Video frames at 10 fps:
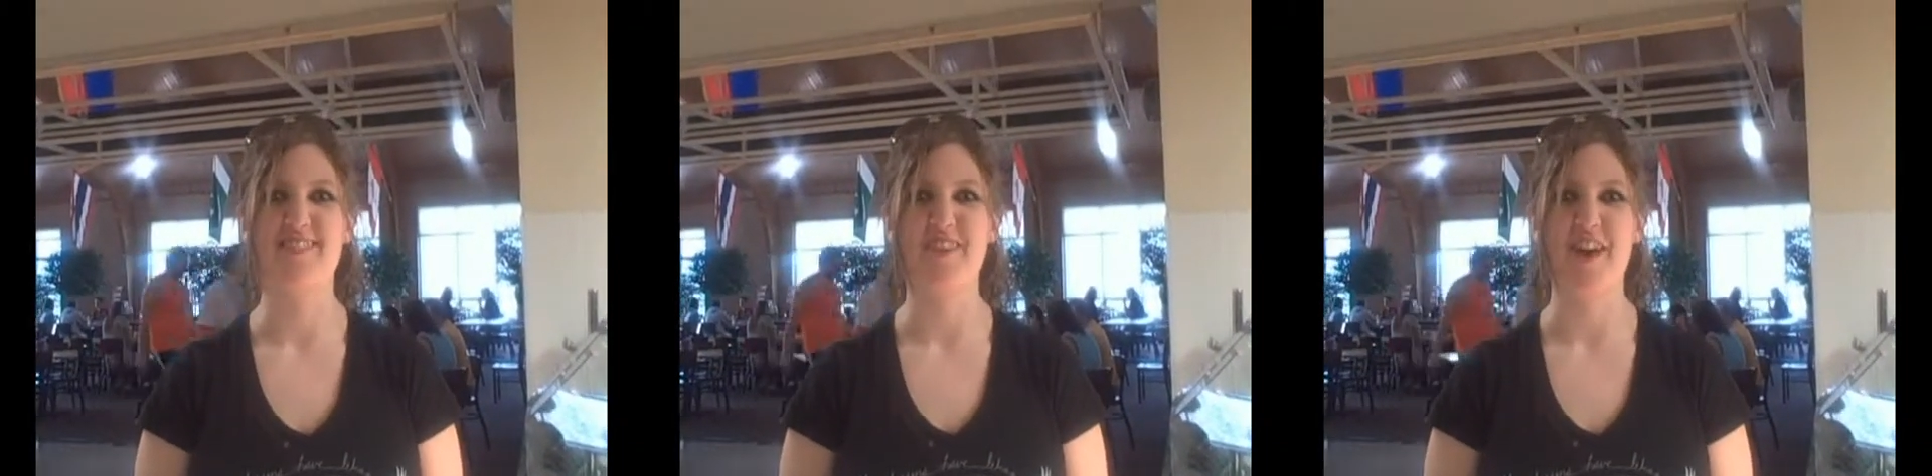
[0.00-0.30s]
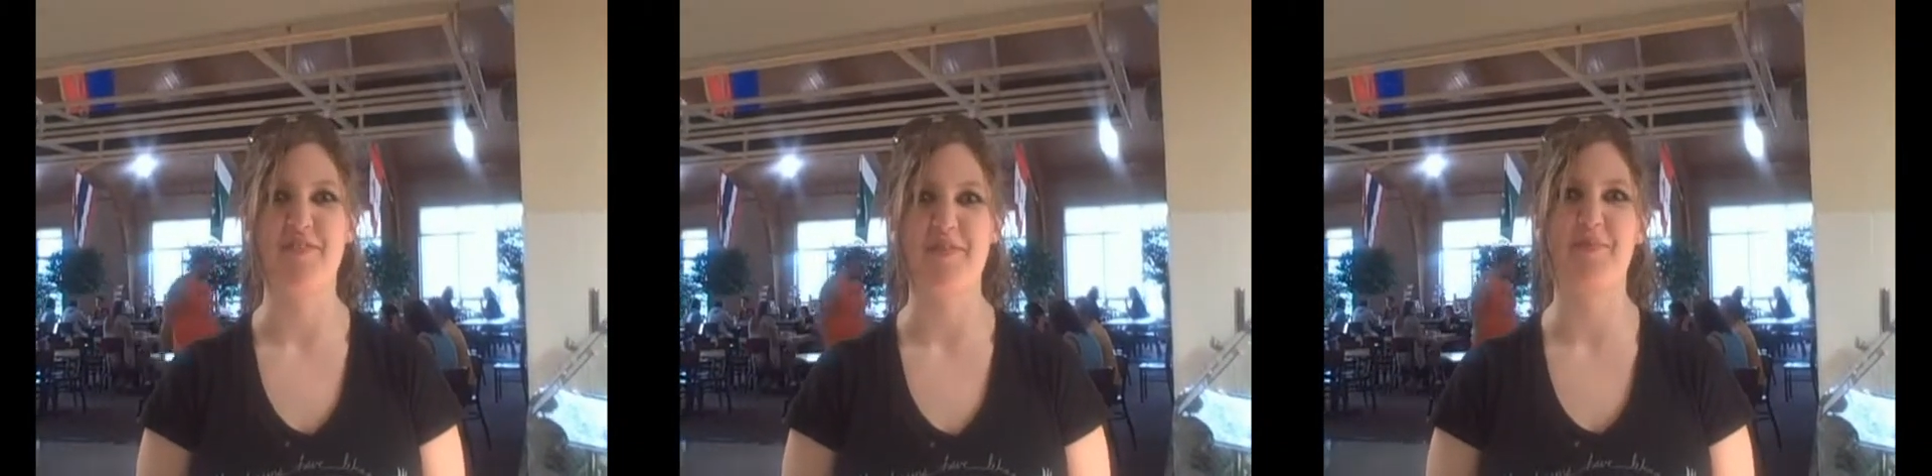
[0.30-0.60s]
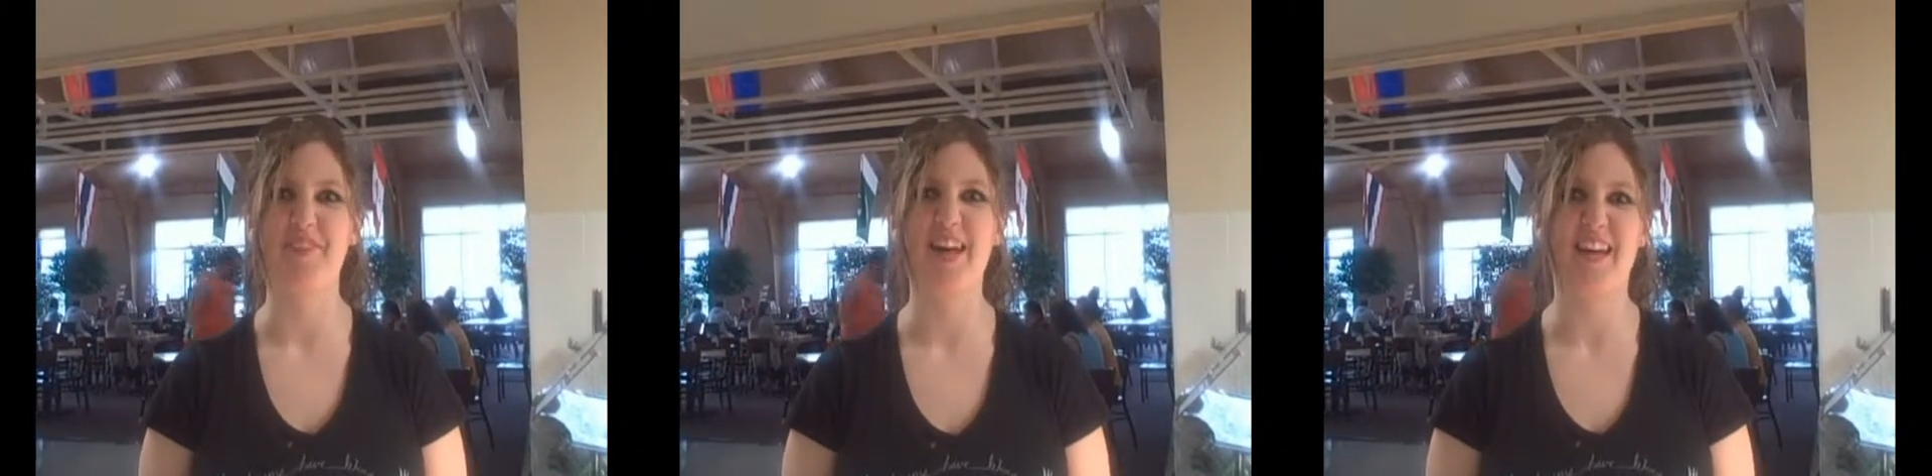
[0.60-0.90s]
sorry for
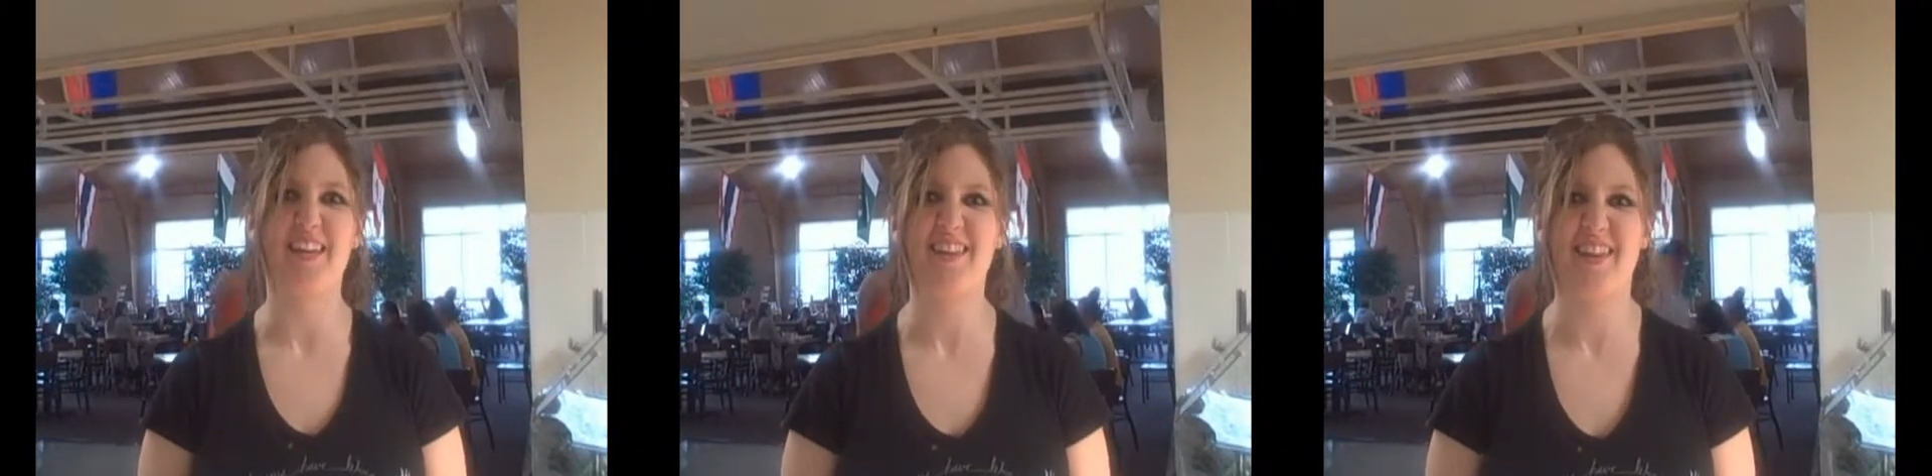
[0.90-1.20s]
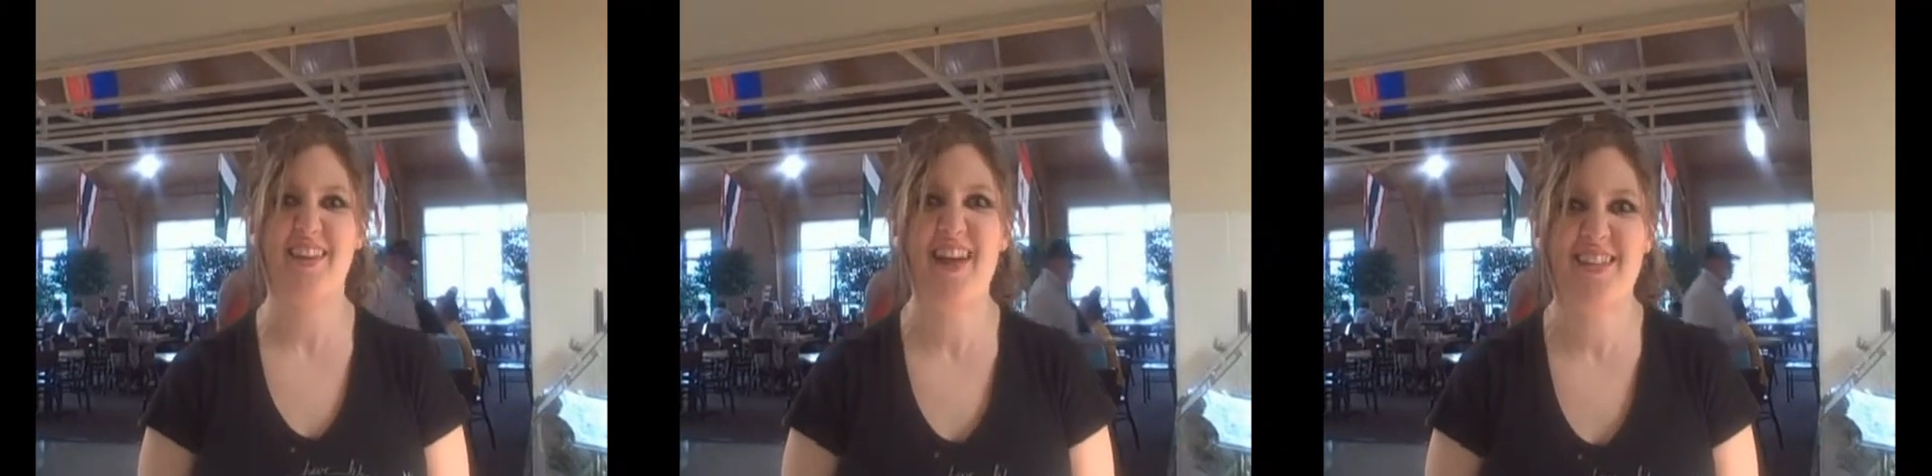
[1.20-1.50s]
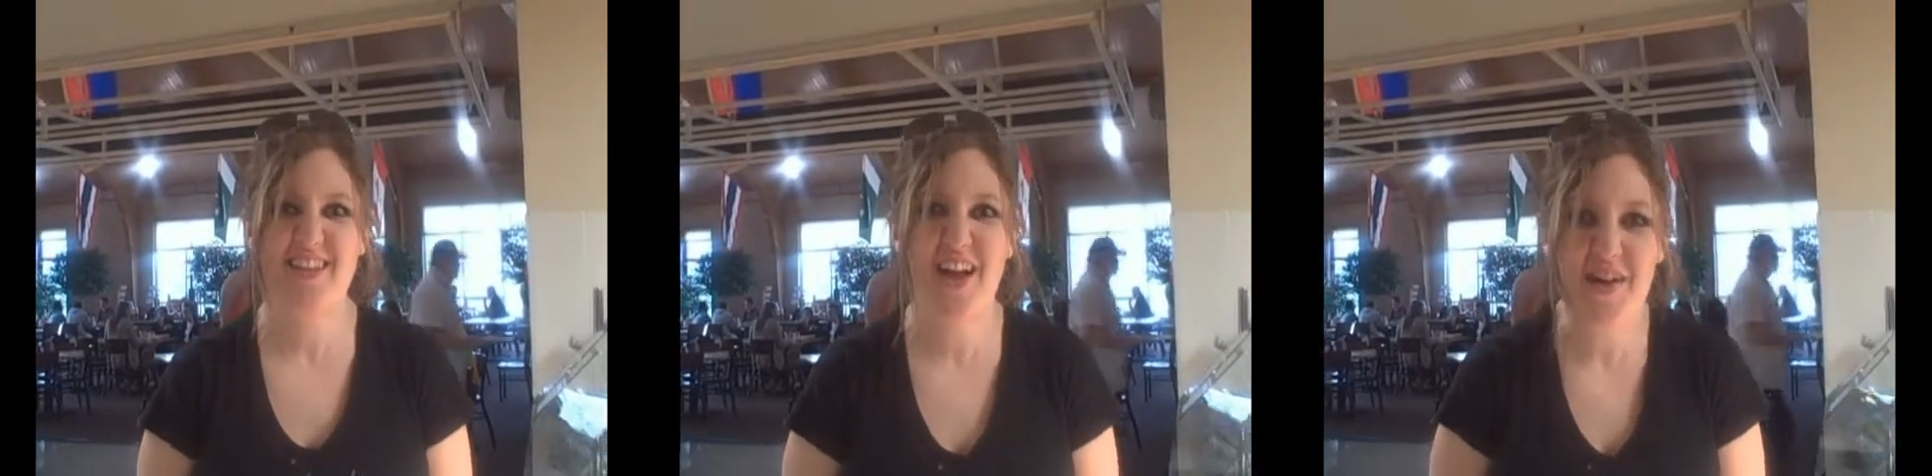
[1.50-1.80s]
blocking the
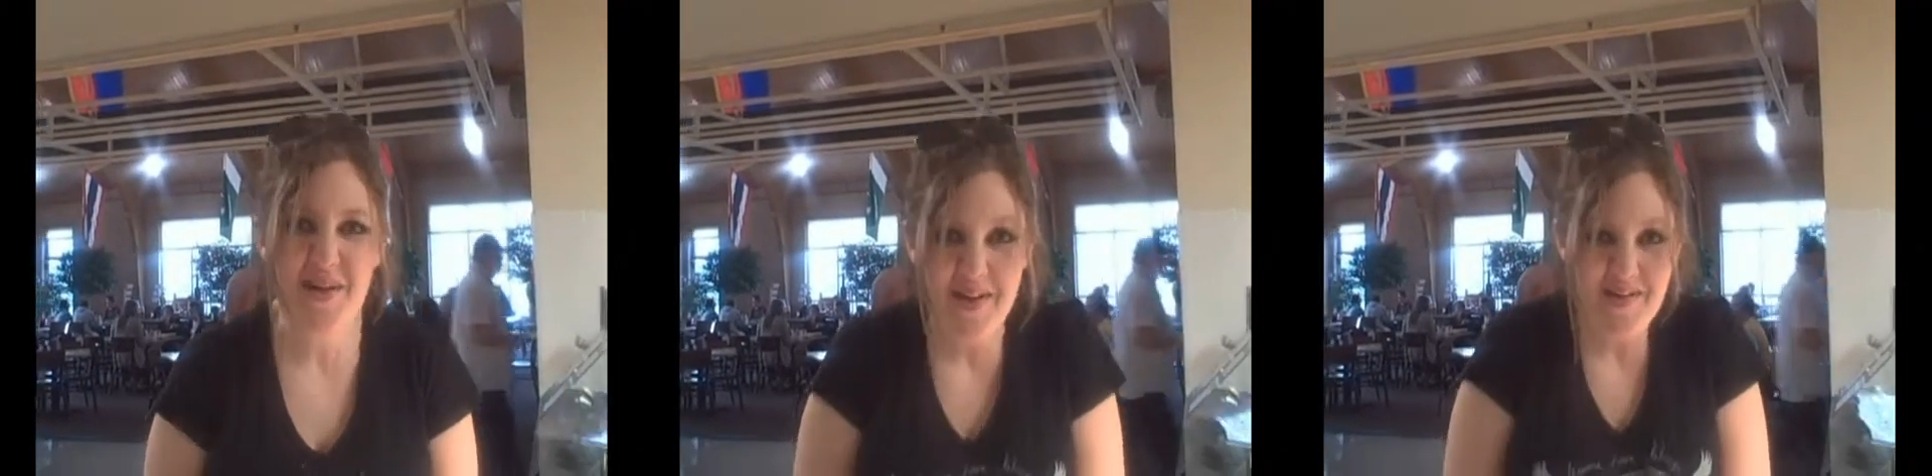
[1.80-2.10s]
ketchup.